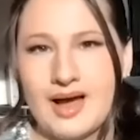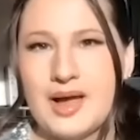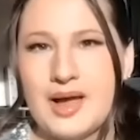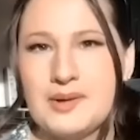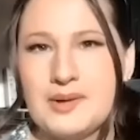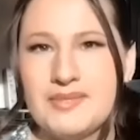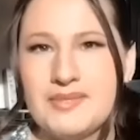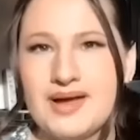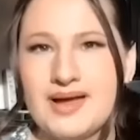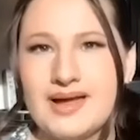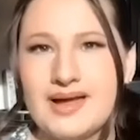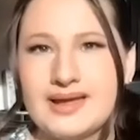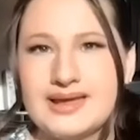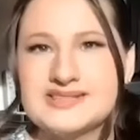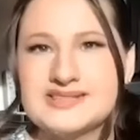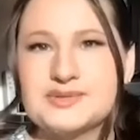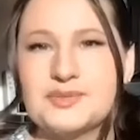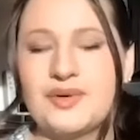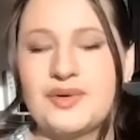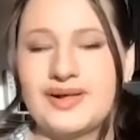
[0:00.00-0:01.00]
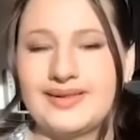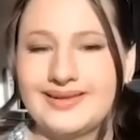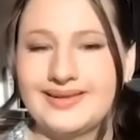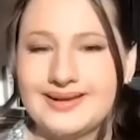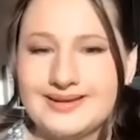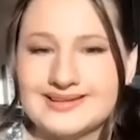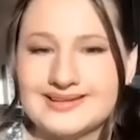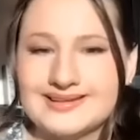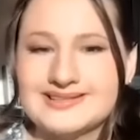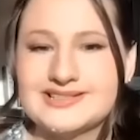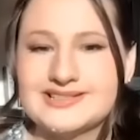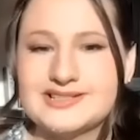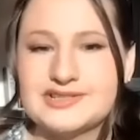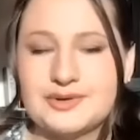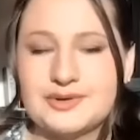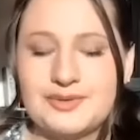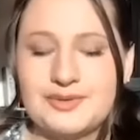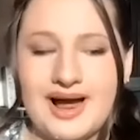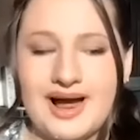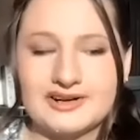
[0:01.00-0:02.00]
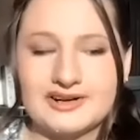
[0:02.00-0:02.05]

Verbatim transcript: Um, his willingness to